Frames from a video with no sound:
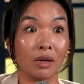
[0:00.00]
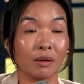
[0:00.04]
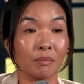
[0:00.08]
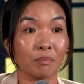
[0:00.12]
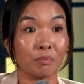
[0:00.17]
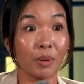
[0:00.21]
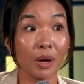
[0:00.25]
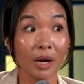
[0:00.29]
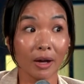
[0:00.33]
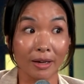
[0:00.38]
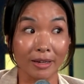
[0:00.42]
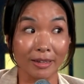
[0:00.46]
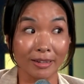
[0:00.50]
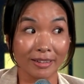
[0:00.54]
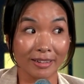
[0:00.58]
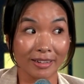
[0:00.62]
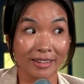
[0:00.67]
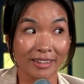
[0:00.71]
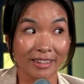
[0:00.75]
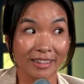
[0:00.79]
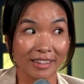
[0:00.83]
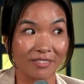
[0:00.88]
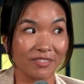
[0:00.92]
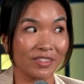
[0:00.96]
But
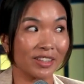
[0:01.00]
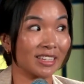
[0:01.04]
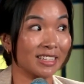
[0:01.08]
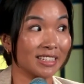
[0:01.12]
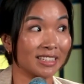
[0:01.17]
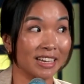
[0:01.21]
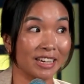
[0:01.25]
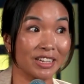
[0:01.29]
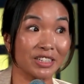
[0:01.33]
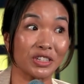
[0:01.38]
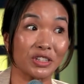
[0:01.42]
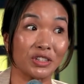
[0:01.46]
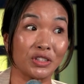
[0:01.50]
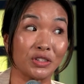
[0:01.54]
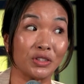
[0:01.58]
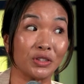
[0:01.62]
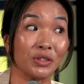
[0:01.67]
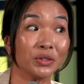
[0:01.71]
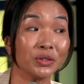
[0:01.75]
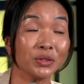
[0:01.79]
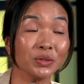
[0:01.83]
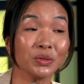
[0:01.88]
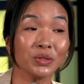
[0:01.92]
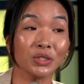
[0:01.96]
if they decide to
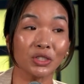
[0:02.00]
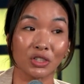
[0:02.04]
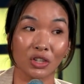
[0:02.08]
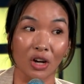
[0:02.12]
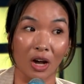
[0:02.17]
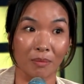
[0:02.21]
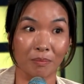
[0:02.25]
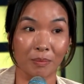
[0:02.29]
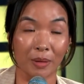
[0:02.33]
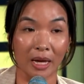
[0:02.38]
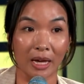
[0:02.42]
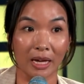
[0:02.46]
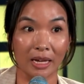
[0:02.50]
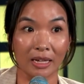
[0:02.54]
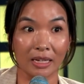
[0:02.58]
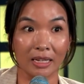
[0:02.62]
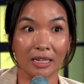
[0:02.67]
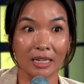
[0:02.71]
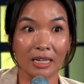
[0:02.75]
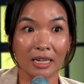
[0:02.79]
use Shop Pay,